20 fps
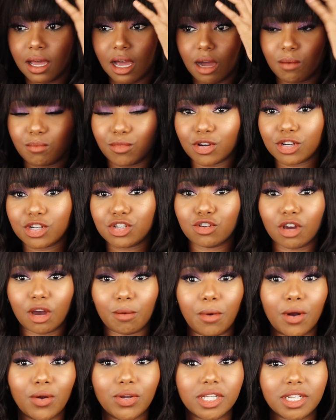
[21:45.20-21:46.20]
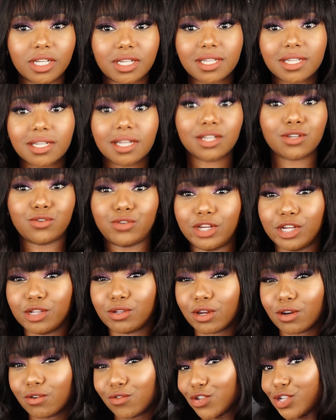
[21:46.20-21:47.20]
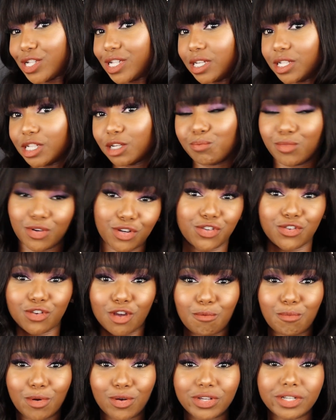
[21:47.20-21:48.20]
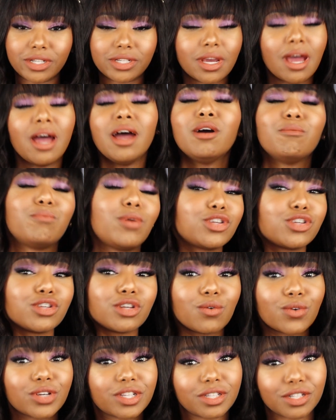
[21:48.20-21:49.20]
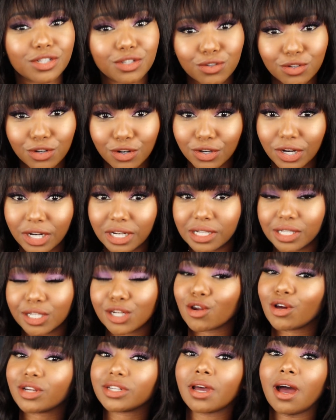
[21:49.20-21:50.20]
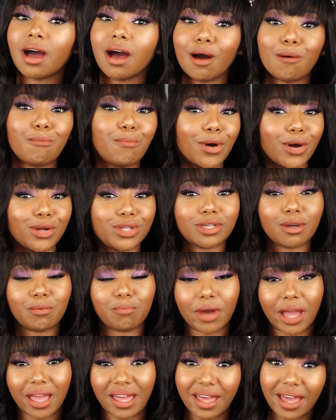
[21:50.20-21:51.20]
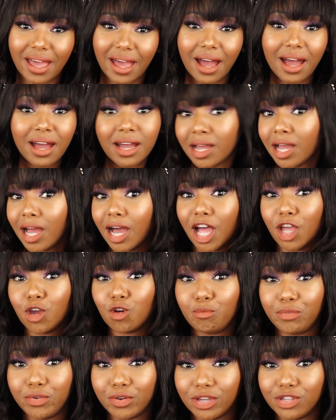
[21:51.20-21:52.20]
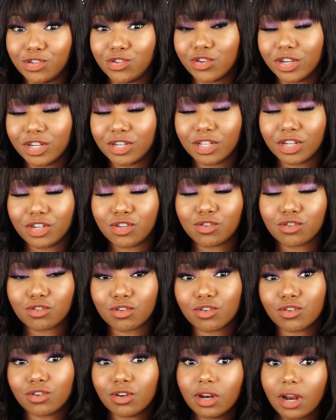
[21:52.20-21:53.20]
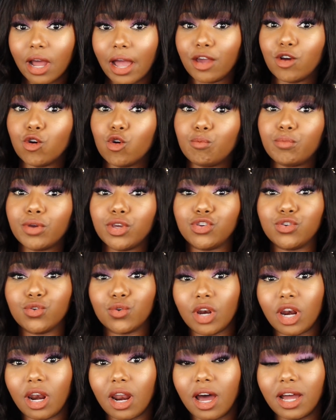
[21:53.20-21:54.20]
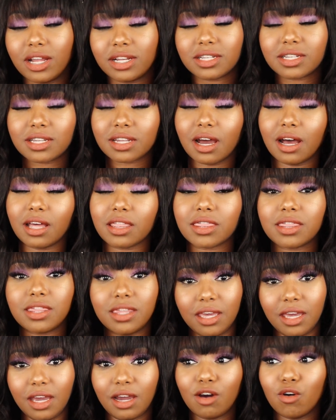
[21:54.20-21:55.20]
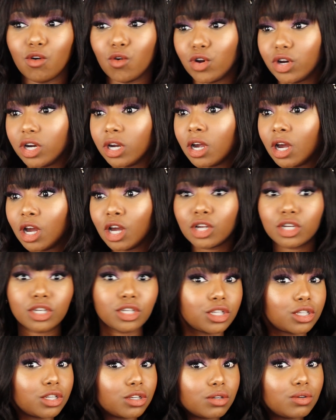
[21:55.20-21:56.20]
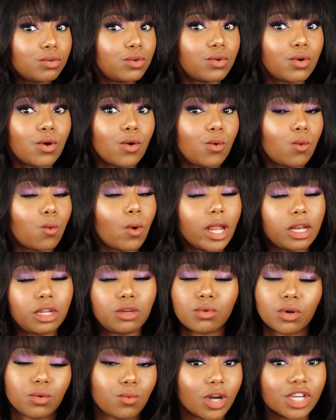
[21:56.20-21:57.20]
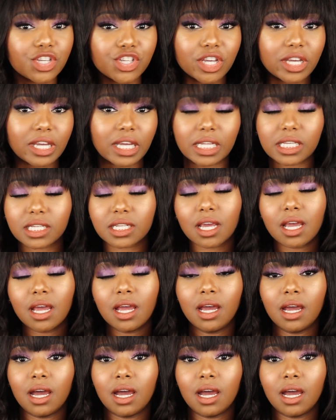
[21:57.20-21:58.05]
I'm not sure about it. Today's one of those days I'm not sure about it. But you know what? This tutorial is not about my hair. I hope you enjoyed the tutorial. I hope you learned a thing or two while you were watching it.